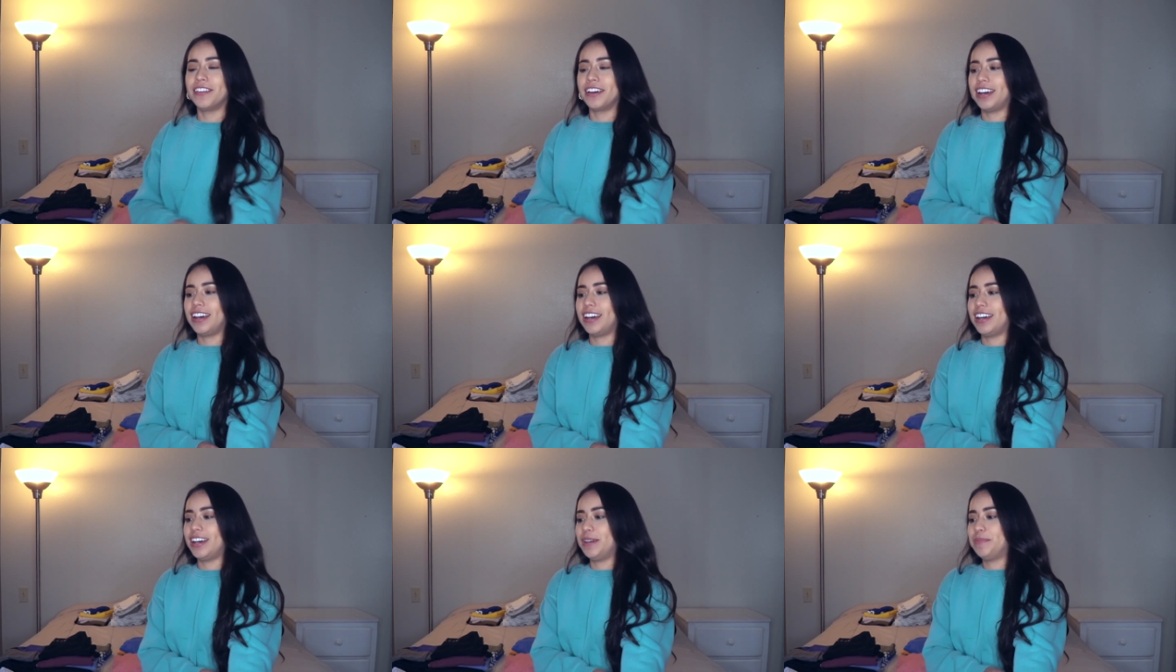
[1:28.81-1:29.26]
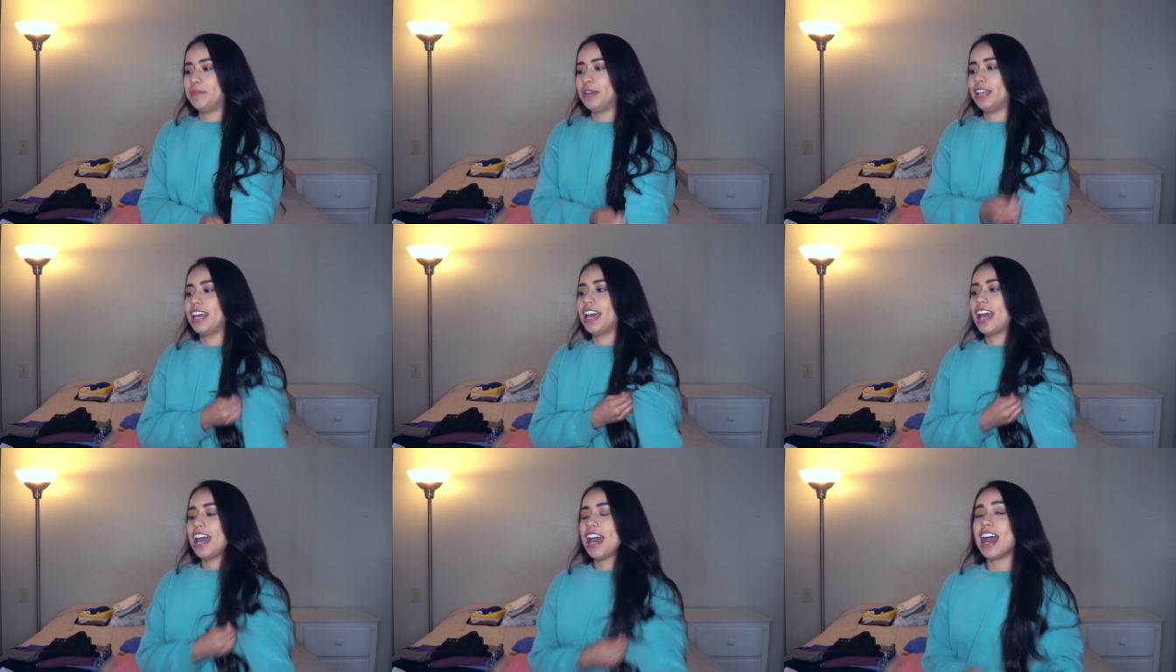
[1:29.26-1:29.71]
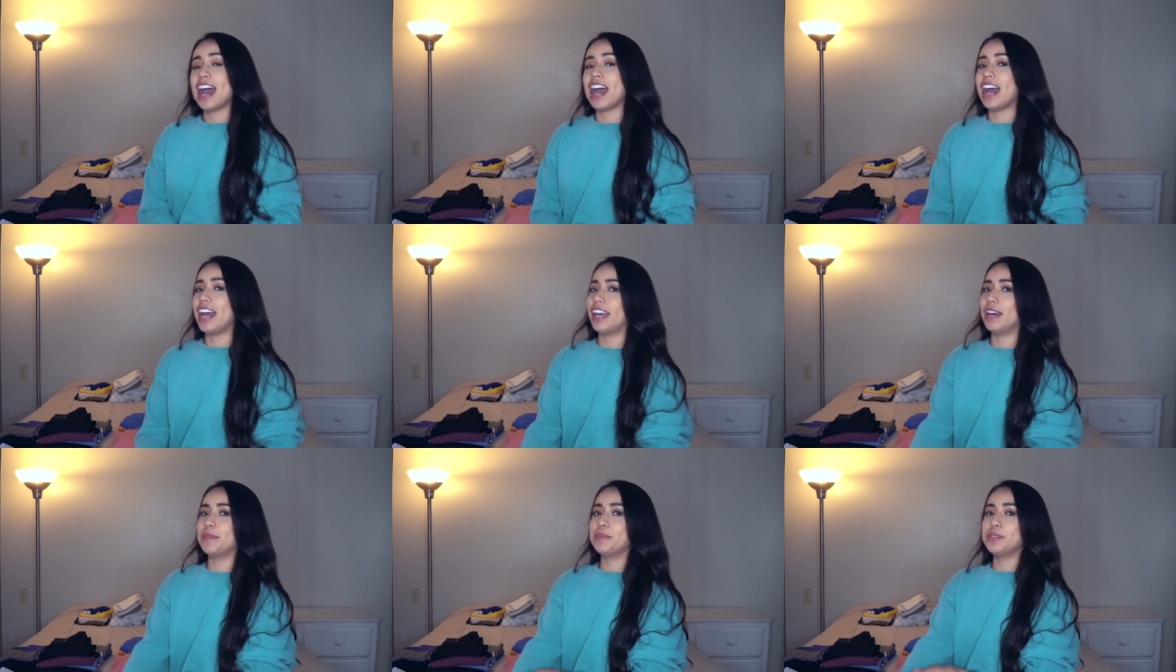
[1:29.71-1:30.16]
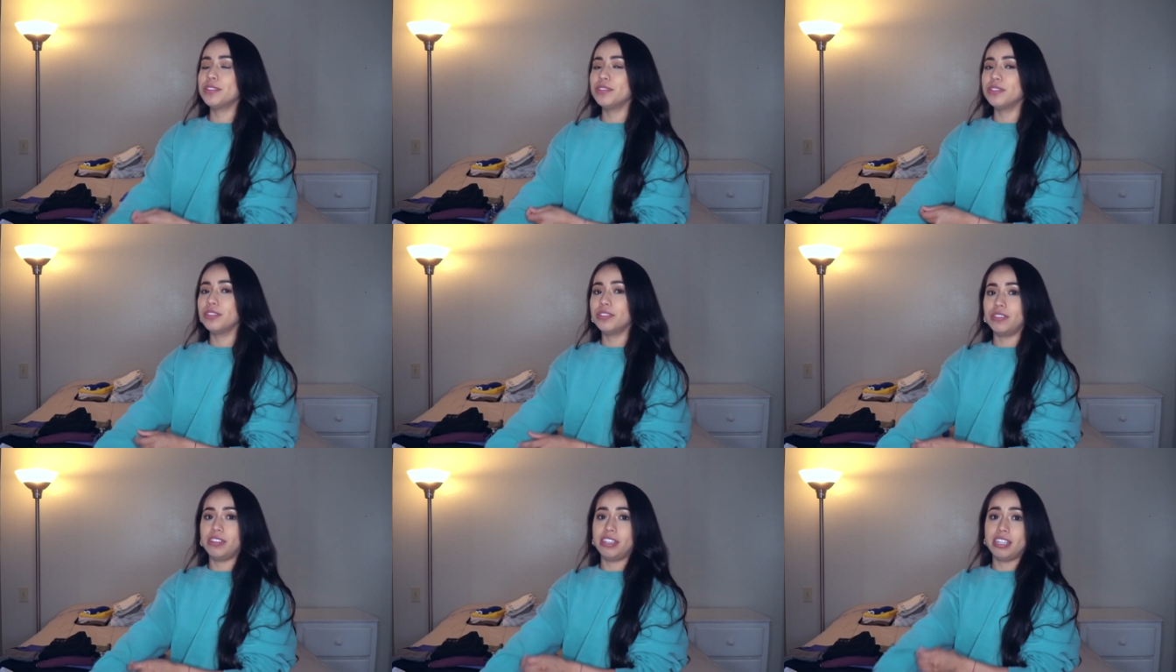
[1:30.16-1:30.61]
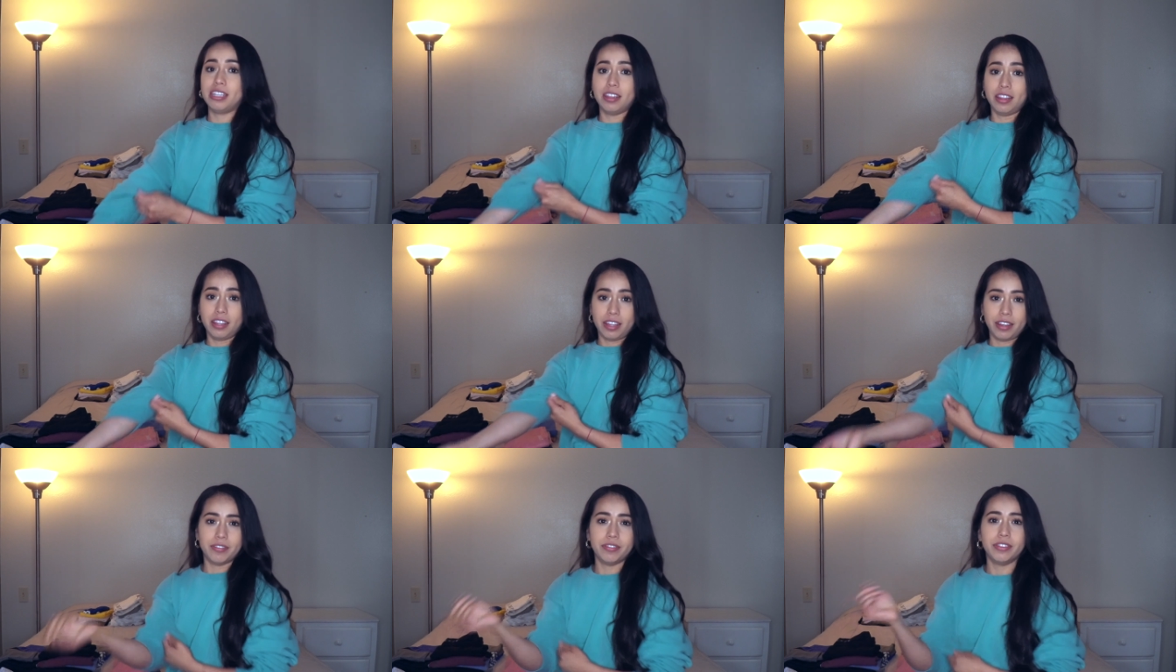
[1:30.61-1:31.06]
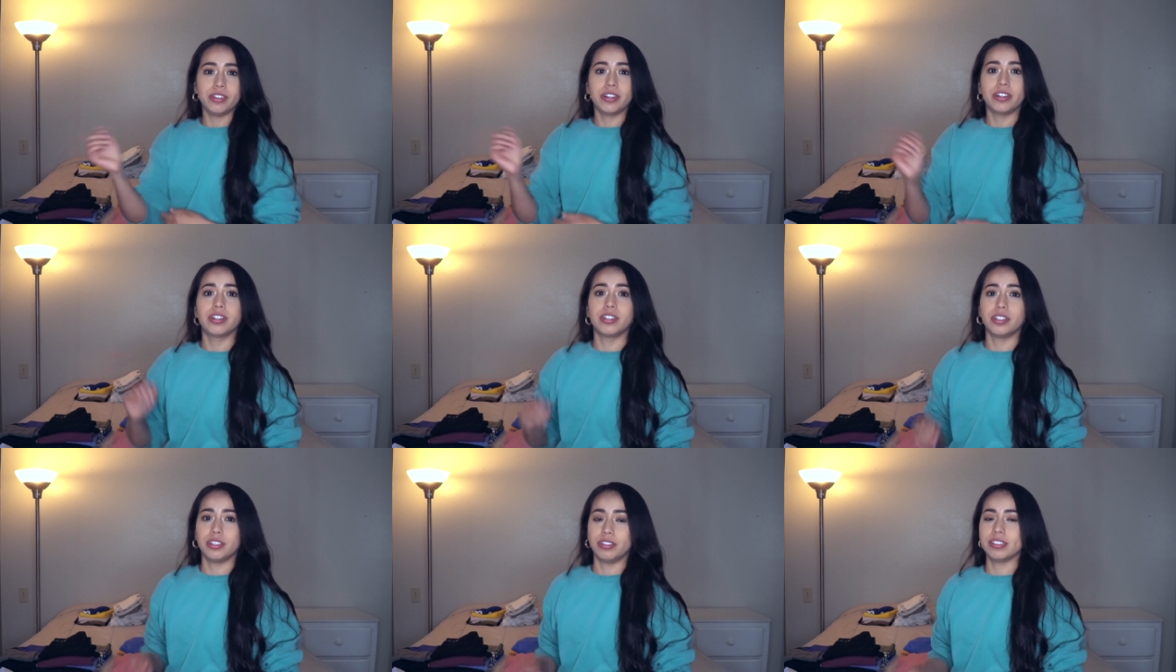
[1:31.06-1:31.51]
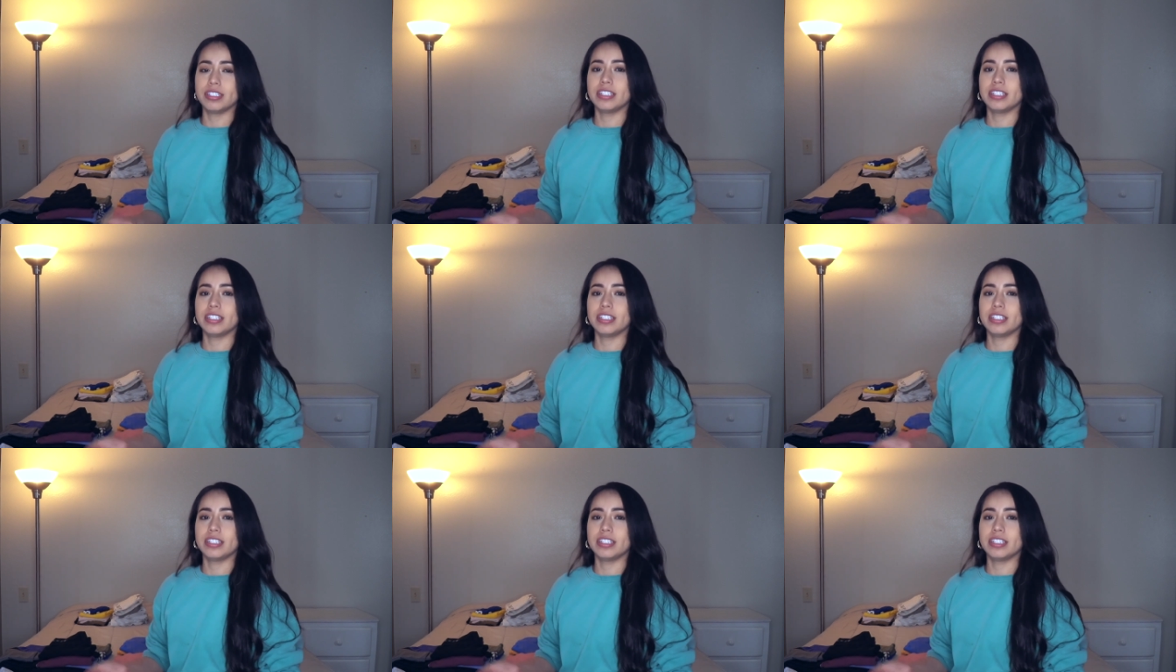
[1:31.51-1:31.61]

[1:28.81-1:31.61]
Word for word: Um, I absolutely love their clothes.